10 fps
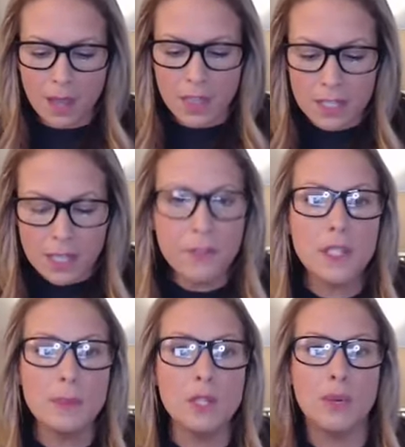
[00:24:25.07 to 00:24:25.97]
The
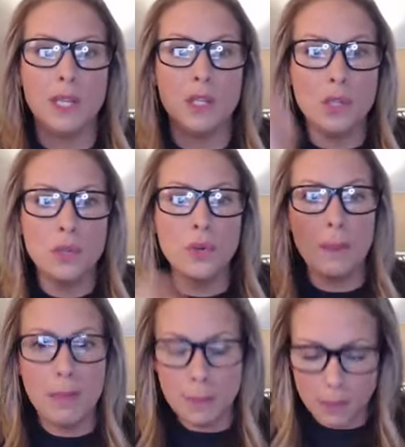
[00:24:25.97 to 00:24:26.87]
difference between you
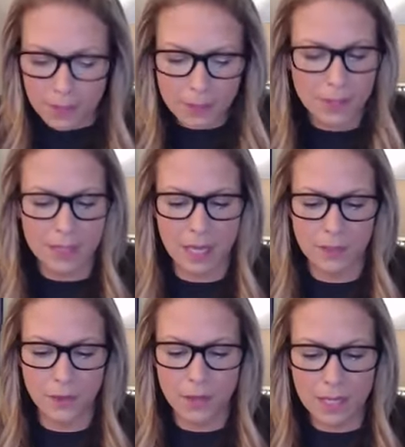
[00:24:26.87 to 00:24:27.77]
and people that are
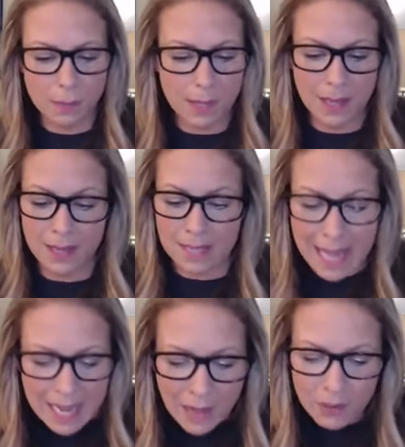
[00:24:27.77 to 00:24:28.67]
successful is because
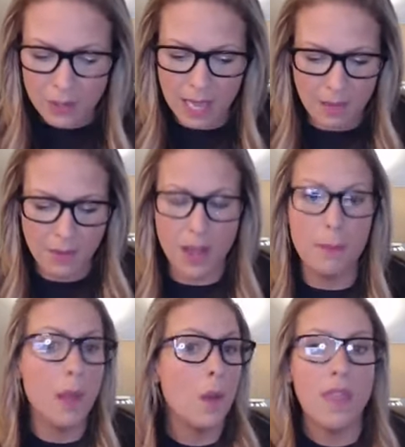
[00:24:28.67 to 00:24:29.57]
they never gave up.
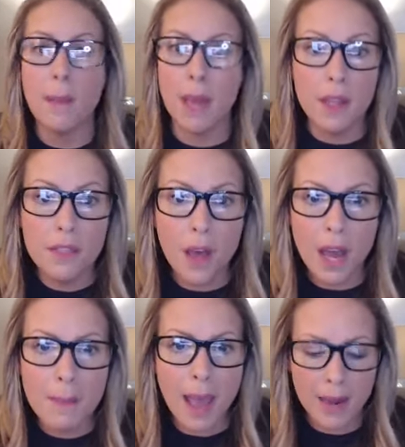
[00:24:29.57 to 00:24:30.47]
They might have thought
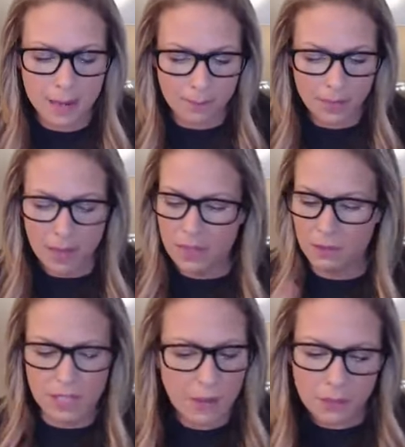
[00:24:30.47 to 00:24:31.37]
about it
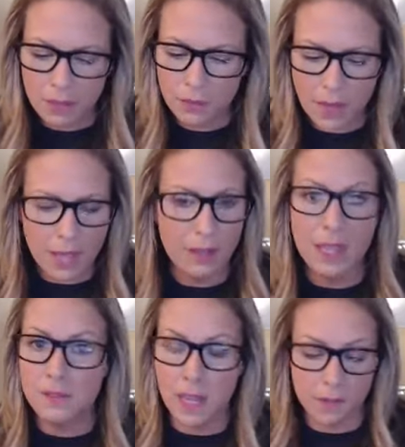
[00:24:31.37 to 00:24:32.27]
they've definitely failed,
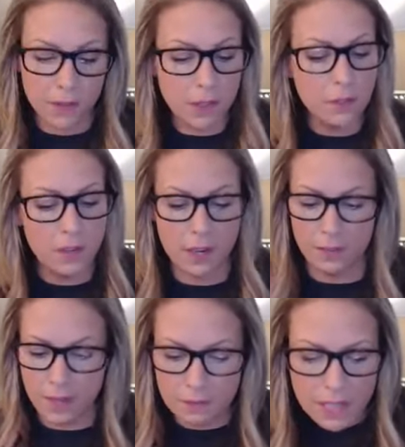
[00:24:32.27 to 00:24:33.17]
they've definitely
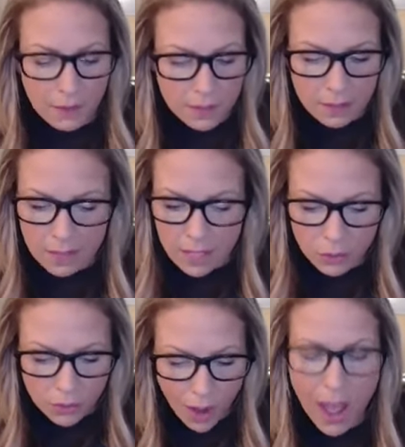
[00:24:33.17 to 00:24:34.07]
feared, they've definitely
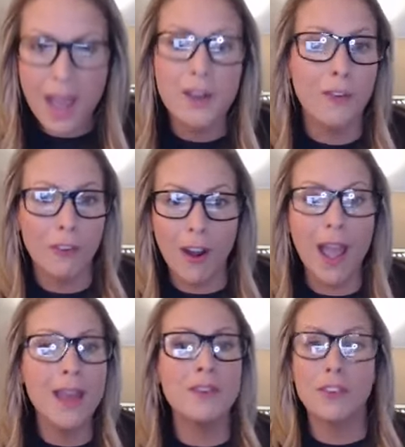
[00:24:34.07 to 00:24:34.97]
cried,
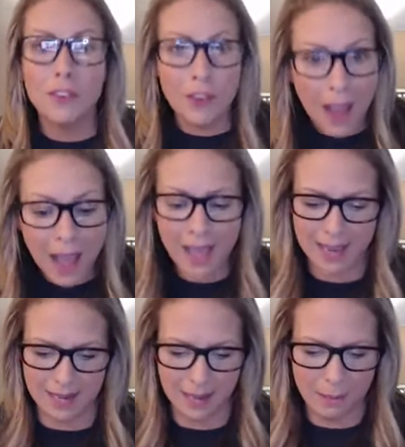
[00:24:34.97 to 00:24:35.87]
cried,
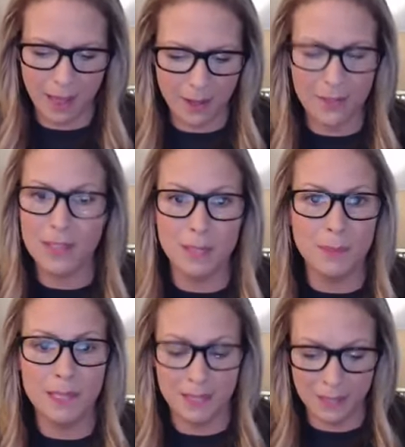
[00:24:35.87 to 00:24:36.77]
cried about this
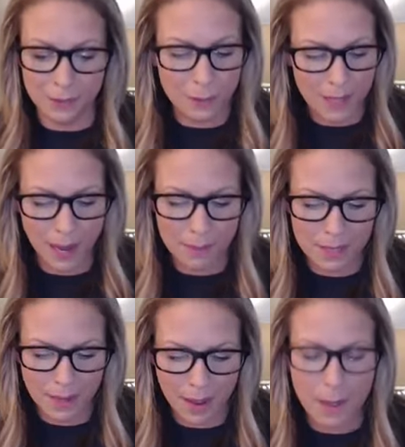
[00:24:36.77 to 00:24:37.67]
business from time to
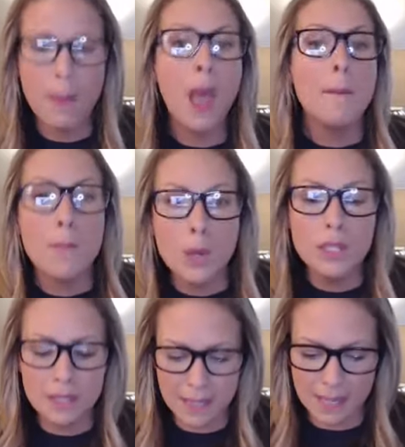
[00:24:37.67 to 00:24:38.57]
time.
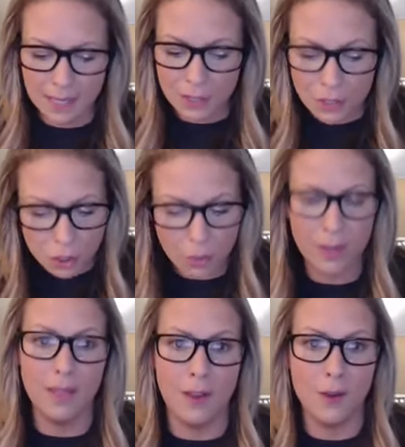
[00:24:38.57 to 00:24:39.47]
Mostly it is
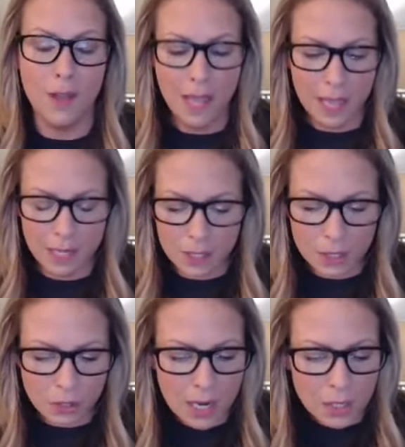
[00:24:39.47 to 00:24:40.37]
joy, though. It
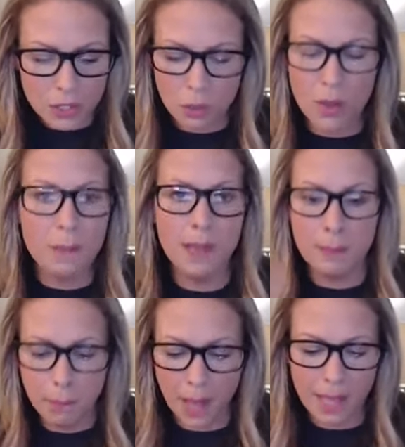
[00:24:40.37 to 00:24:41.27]
is straight joy
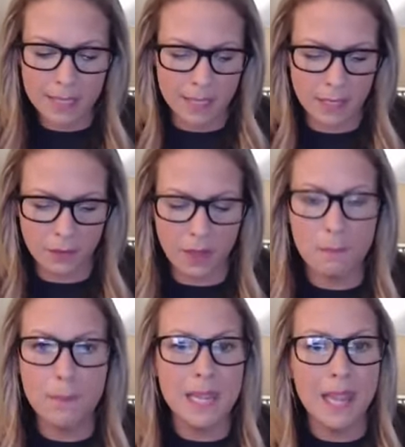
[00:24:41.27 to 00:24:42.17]
being positive
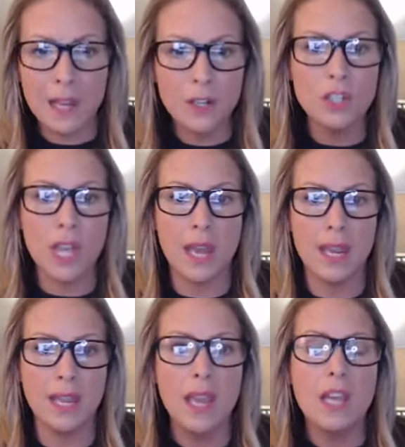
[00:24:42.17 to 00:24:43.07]
and being
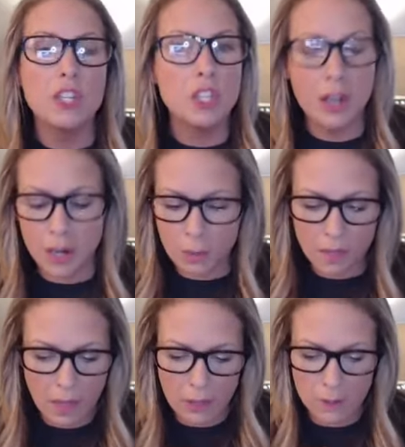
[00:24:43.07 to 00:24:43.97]
energetic, sharing with
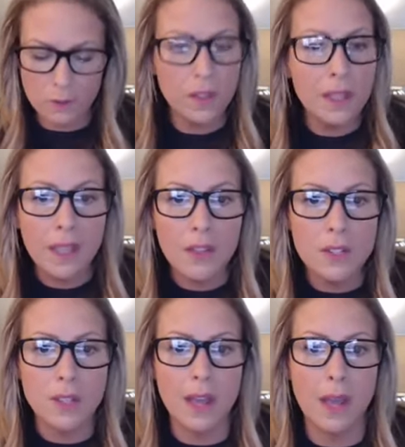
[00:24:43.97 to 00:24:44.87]
others, filling
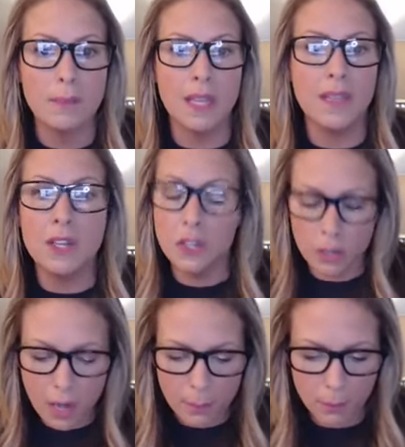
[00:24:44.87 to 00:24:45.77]
others' cups, and then your
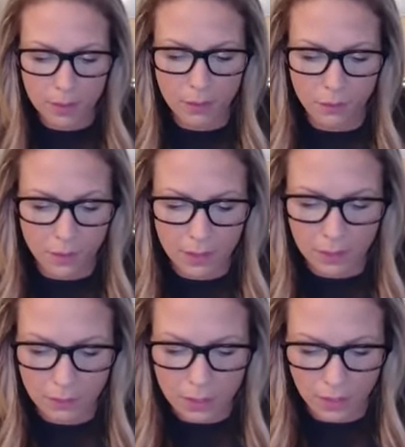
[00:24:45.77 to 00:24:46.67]
cup will get filled
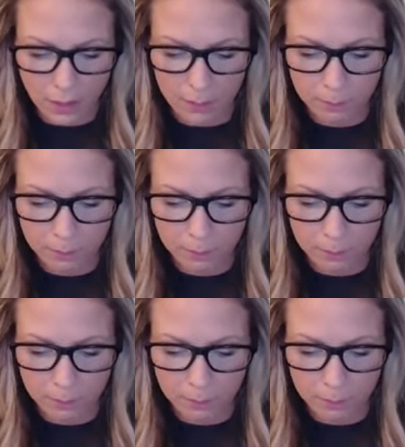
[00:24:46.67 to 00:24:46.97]
in return.